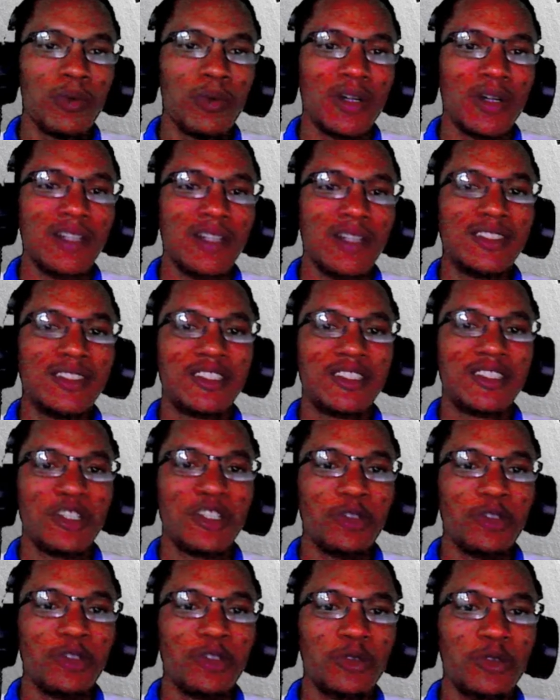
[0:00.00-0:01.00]
to see
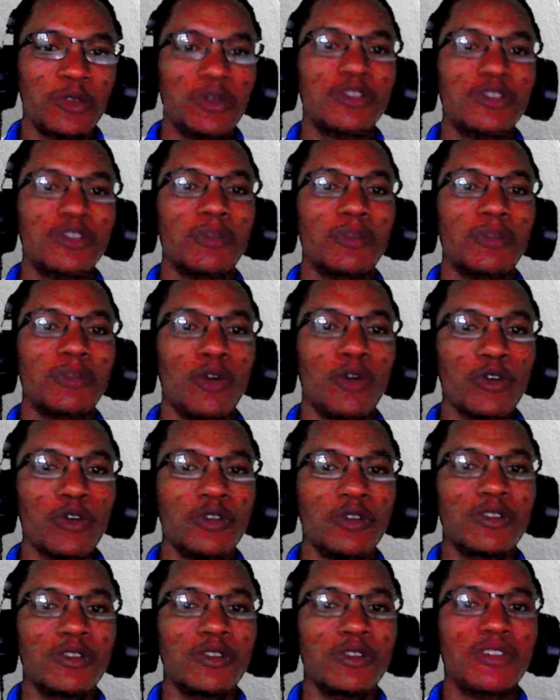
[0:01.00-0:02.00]
you tomorrow.
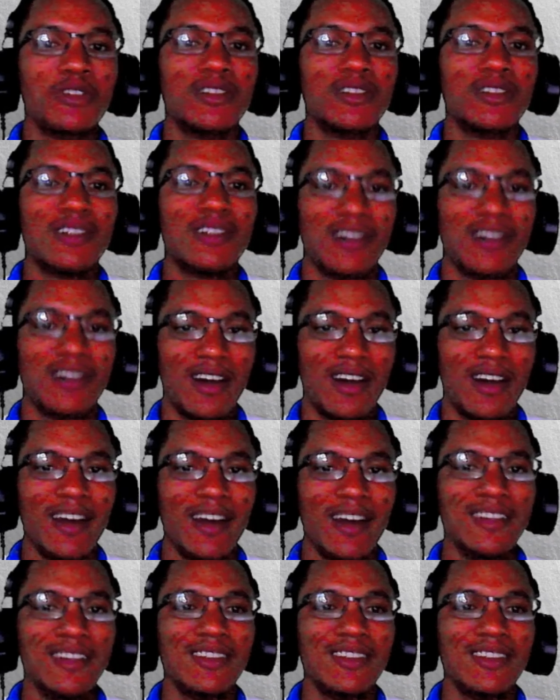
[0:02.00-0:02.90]
Alright,